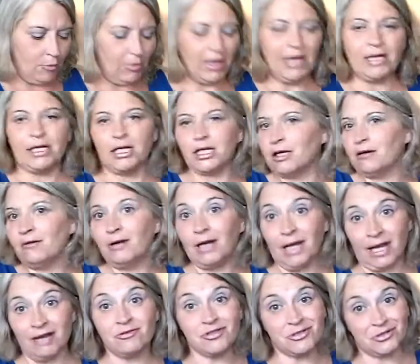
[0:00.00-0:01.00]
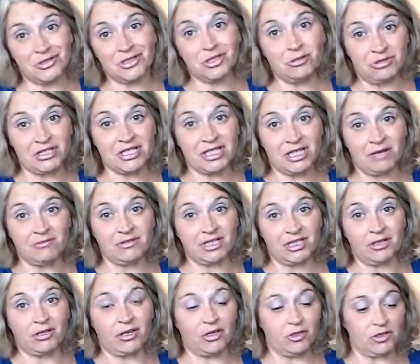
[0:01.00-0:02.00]
But you know what, I was really almost
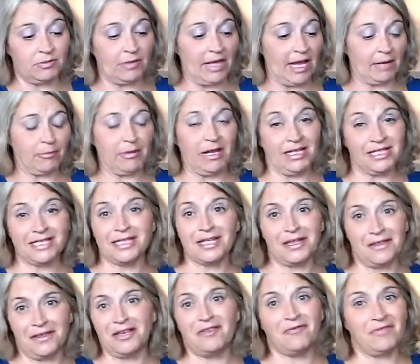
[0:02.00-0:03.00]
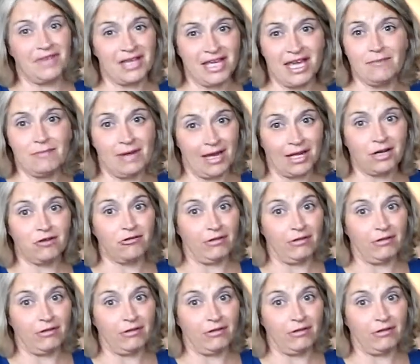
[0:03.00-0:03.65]
tempted on those black pants, and I think if they came back